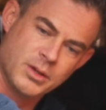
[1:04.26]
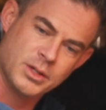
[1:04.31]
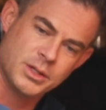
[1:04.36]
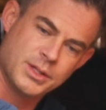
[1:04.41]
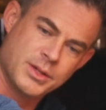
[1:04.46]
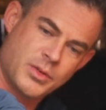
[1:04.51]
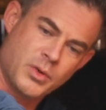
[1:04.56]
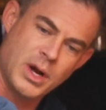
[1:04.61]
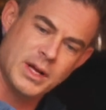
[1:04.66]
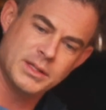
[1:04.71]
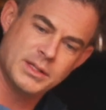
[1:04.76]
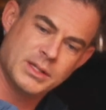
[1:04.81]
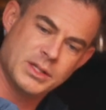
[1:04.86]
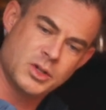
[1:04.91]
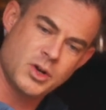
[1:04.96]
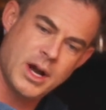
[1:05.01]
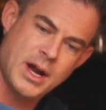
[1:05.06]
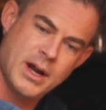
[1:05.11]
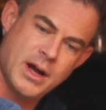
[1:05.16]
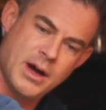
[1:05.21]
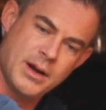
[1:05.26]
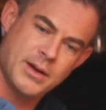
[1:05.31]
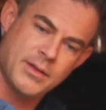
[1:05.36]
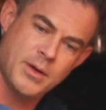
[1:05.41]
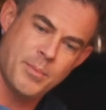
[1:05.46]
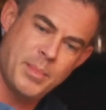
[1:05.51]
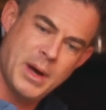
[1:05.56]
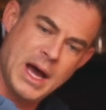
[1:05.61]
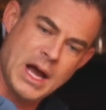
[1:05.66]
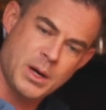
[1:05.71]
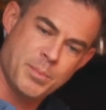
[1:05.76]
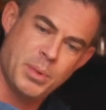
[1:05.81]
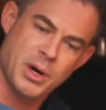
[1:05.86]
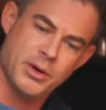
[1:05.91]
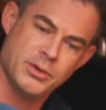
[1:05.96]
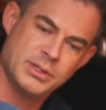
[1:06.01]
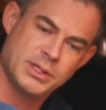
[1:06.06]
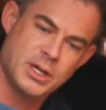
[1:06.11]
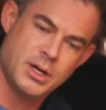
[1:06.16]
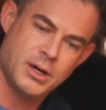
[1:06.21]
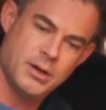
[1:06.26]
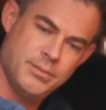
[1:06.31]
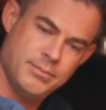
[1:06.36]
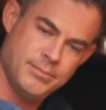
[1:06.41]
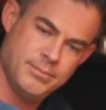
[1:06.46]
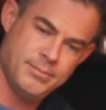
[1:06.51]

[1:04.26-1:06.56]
just threads straight onto the back post here.